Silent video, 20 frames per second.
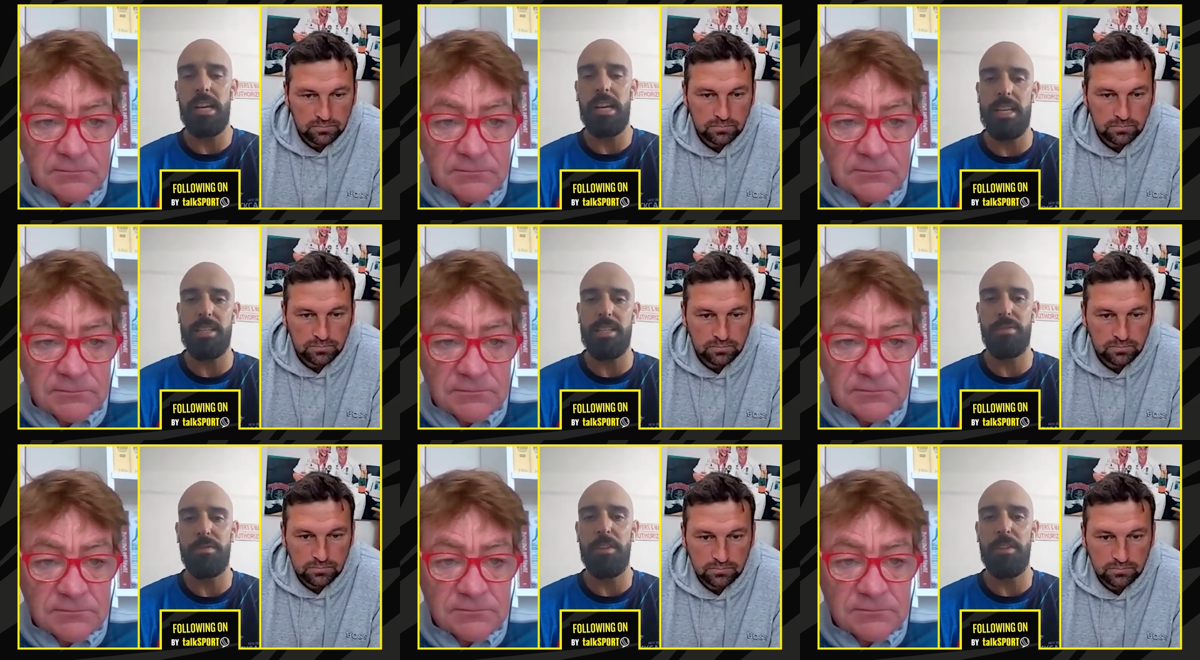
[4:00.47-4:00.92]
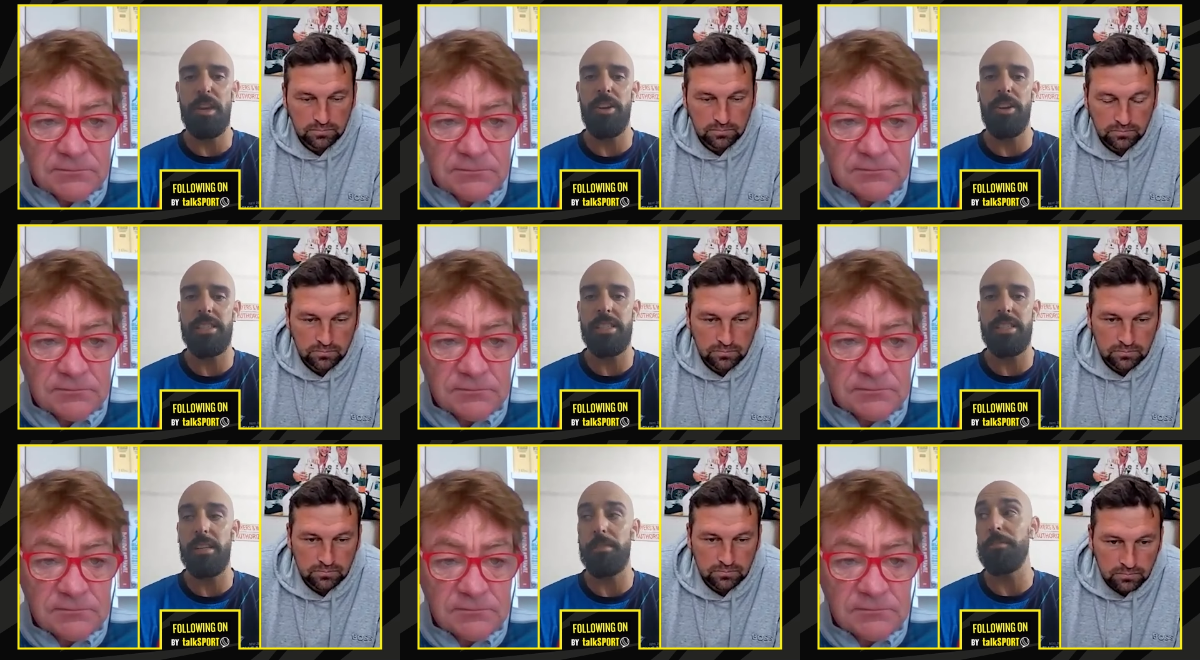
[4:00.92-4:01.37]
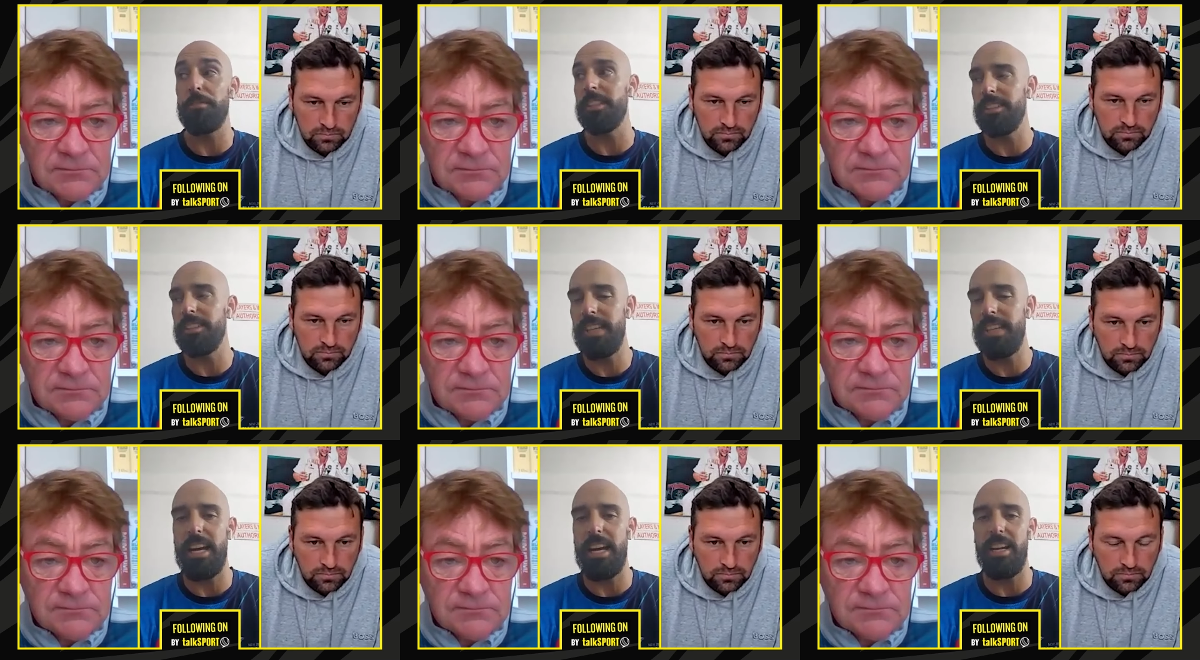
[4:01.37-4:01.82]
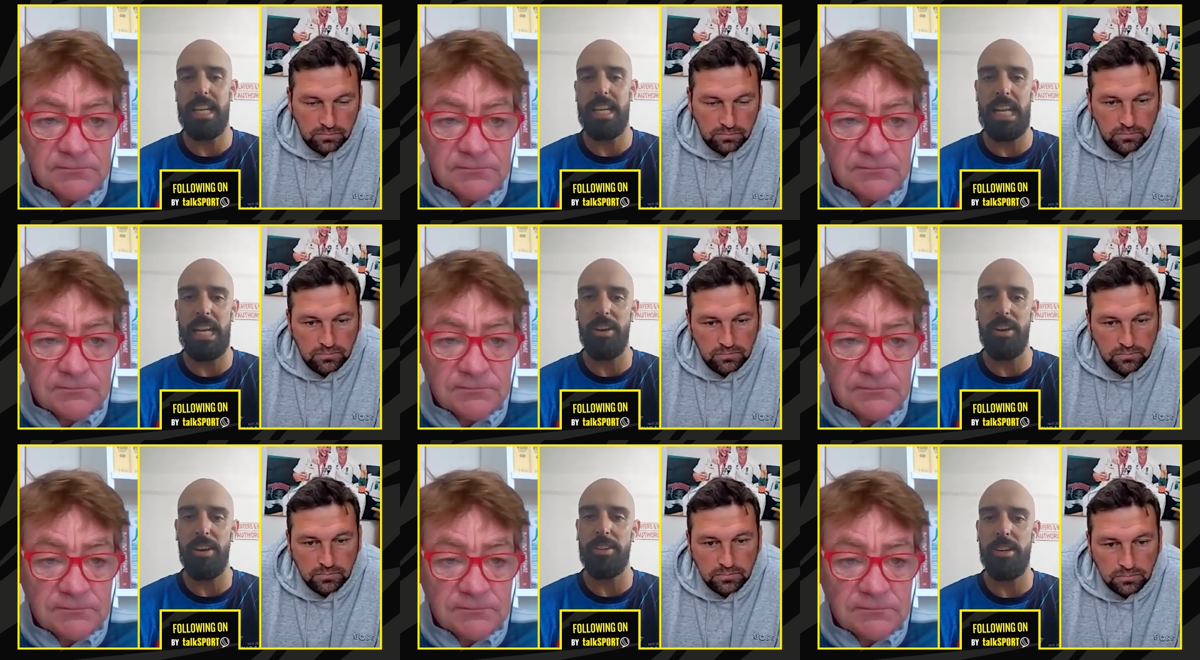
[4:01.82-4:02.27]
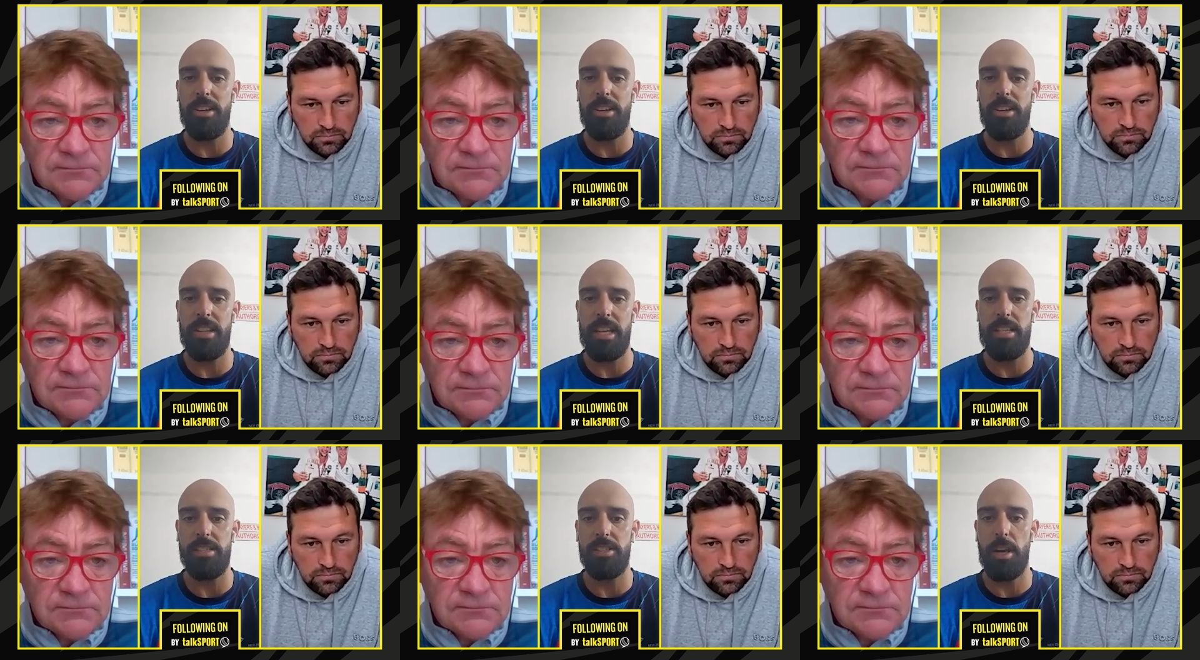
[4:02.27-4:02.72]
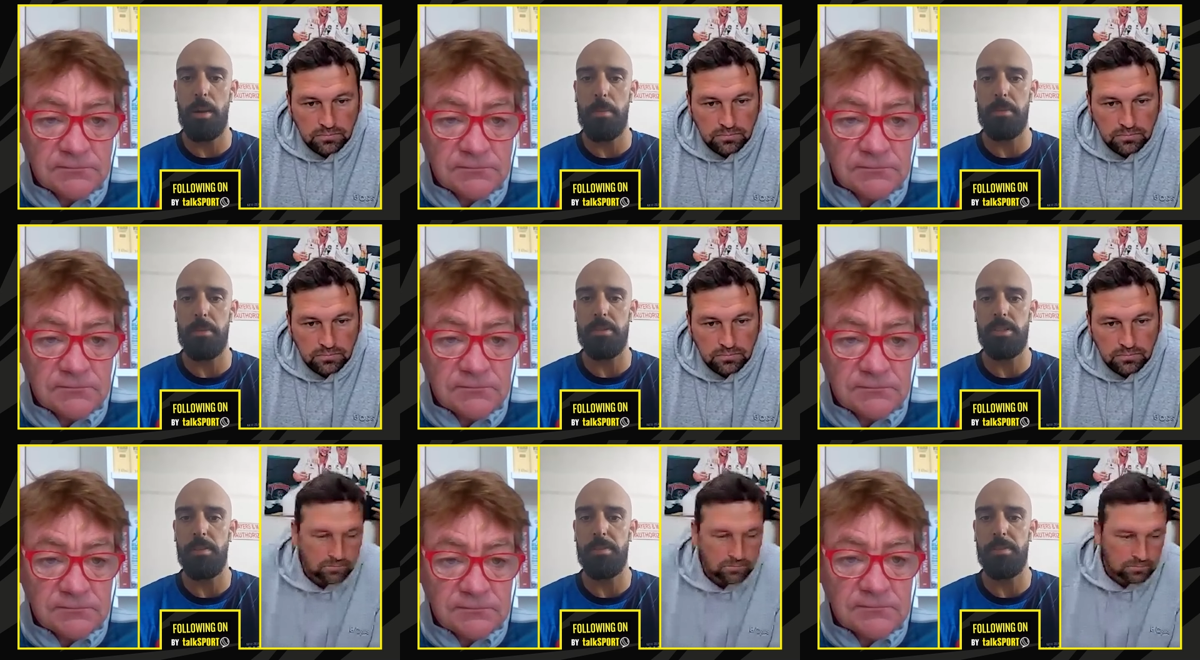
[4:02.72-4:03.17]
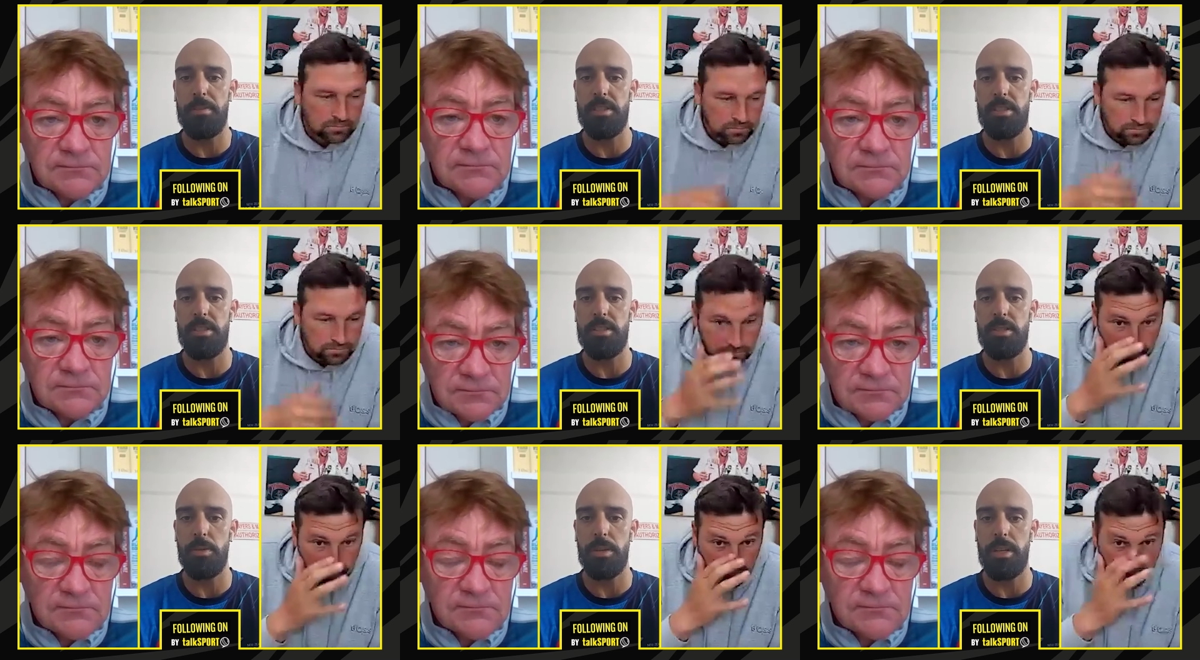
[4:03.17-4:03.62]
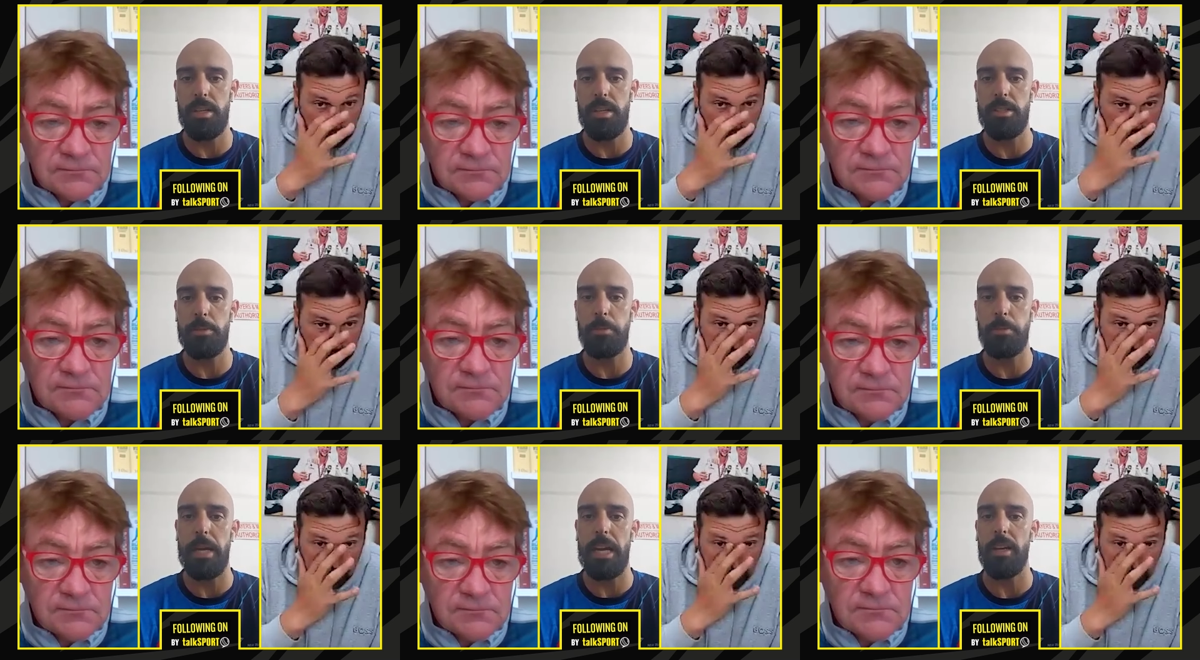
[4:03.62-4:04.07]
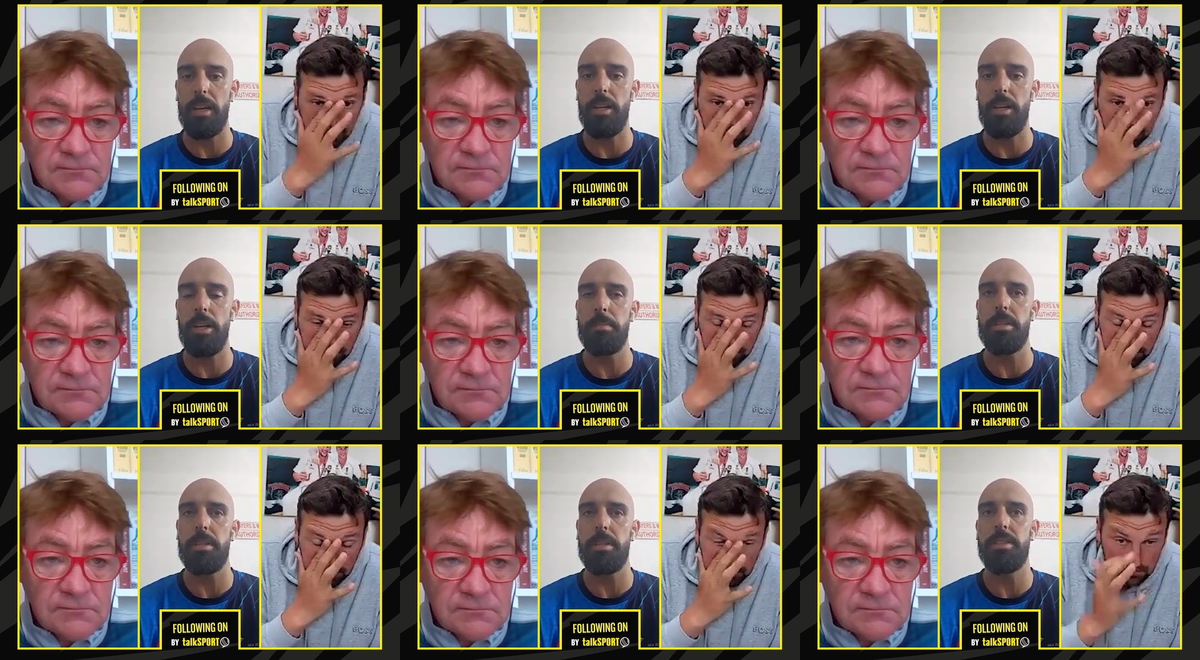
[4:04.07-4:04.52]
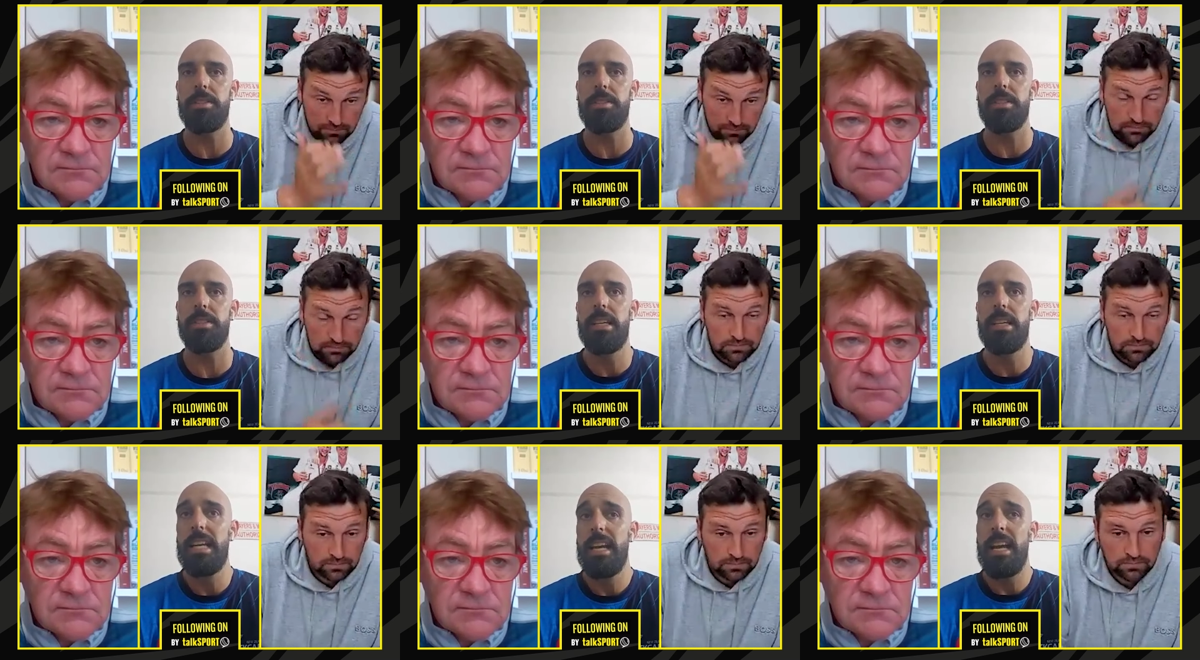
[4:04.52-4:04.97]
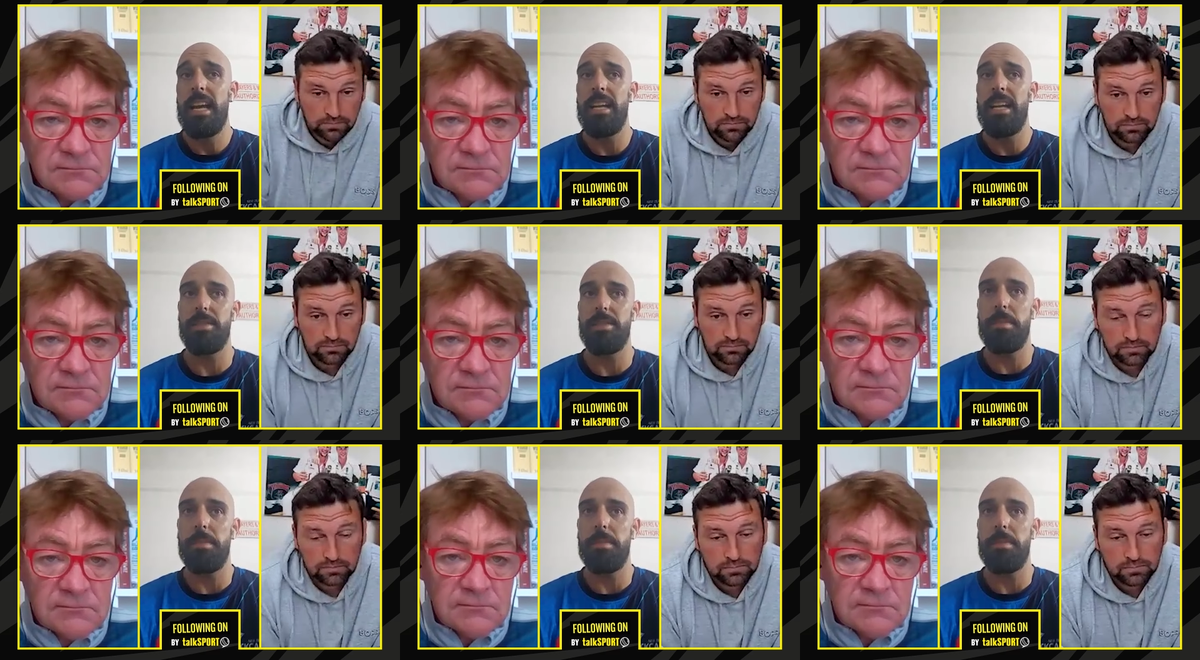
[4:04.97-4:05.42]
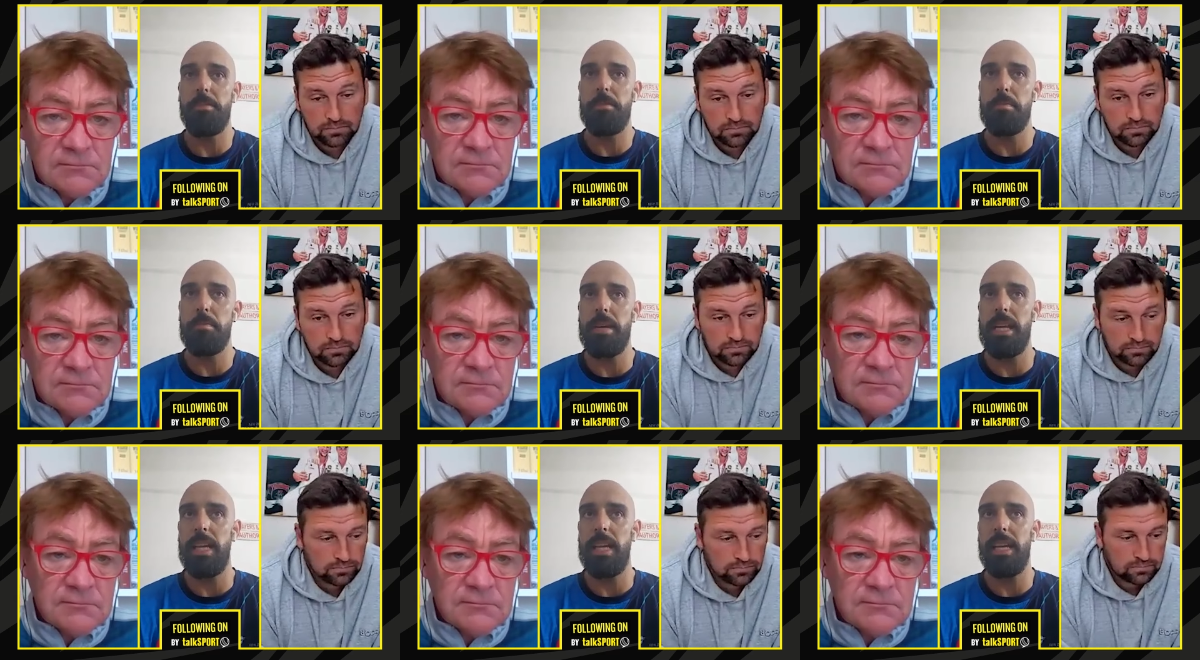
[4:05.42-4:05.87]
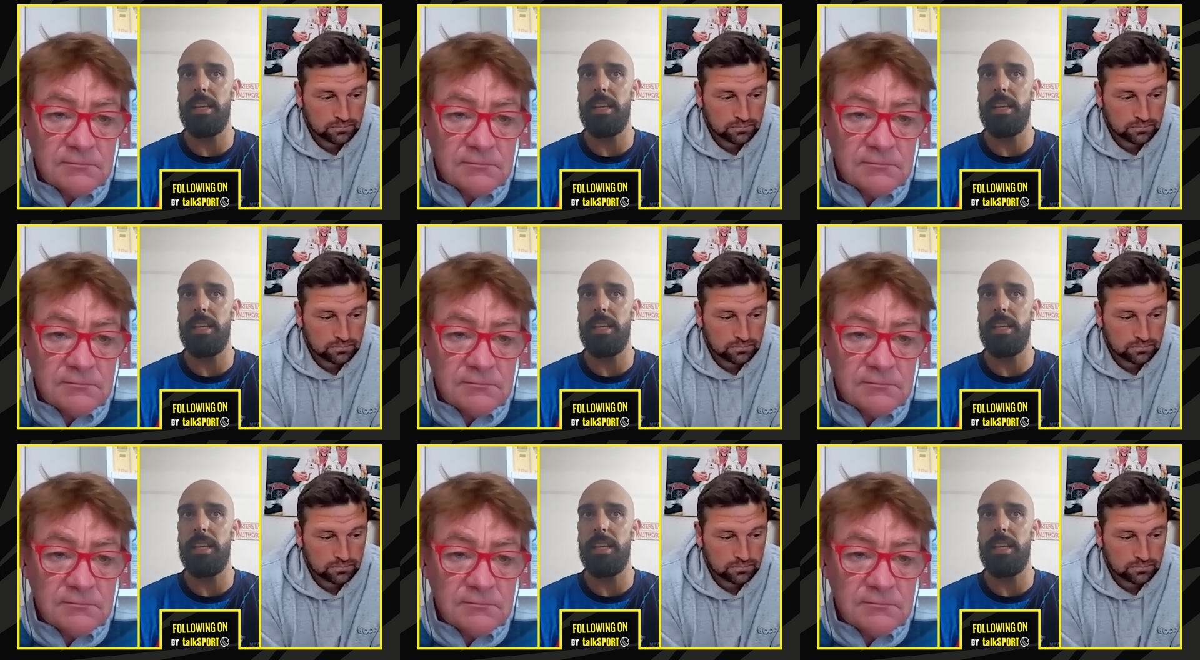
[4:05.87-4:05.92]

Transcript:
Speaker 1: I guess, very different out here on, on these type of surfaces to what it is back home, it's it's about, for me,